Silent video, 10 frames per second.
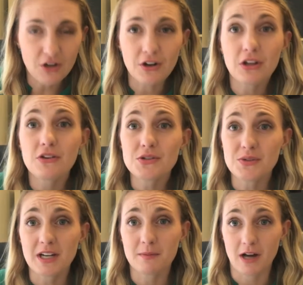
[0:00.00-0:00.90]
Earlier this
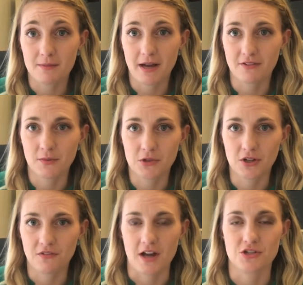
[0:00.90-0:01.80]
week I got back from New
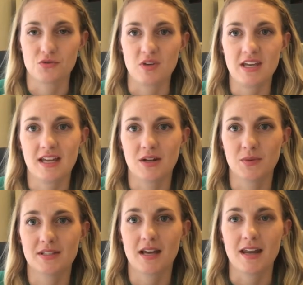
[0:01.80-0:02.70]
York Fashion Week, and it
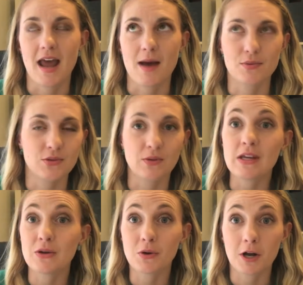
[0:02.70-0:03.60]
was an
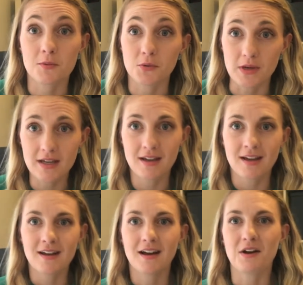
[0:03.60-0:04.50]
absolutely incredible week.
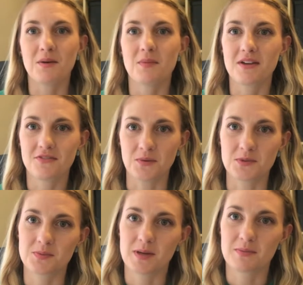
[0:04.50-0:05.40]
I
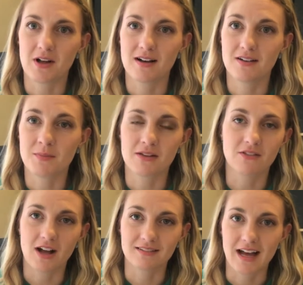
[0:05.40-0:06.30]
filmed my
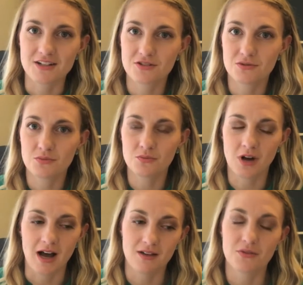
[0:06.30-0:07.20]
vlog last,
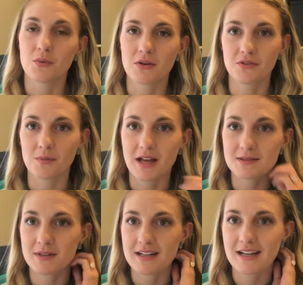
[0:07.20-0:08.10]
the one from
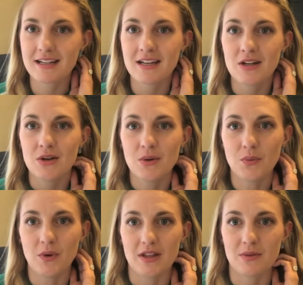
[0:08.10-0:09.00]
last Monday,
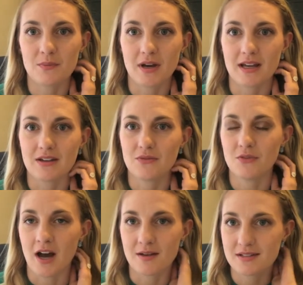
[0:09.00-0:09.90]
with my
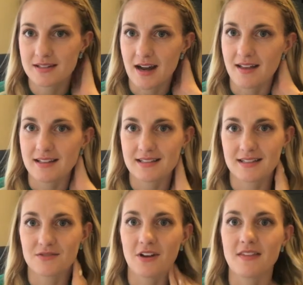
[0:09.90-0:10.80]

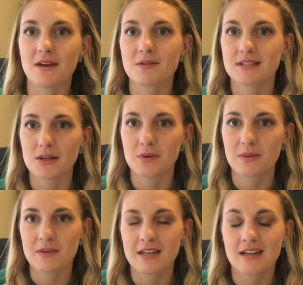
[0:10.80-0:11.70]
stylist and friend that was there
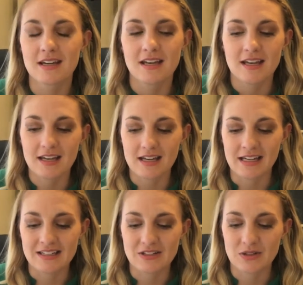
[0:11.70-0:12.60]
with me,
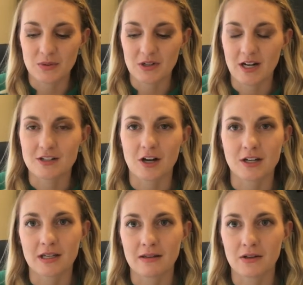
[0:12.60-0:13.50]
and so we were kind of
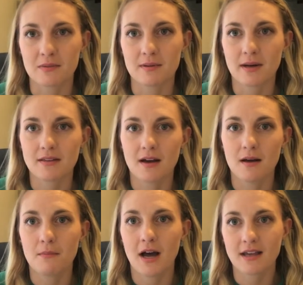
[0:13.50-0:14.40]
talking a little bit about the
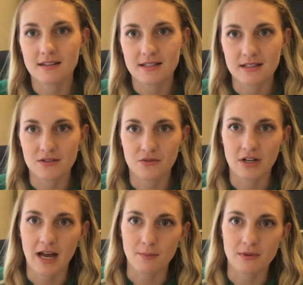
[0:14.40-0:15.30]
behind the scenes of
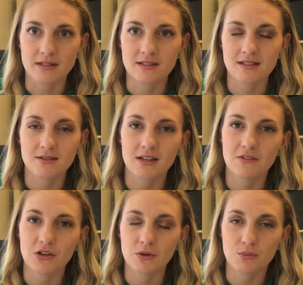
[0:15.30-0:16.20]
what happens, and
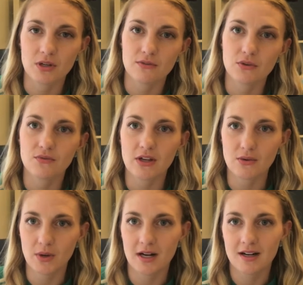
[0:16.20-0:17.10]
giving you a preview of
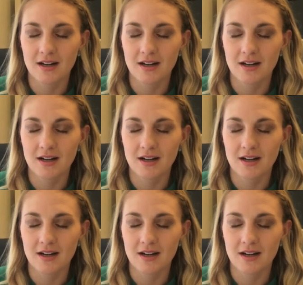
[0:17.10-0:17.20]
like what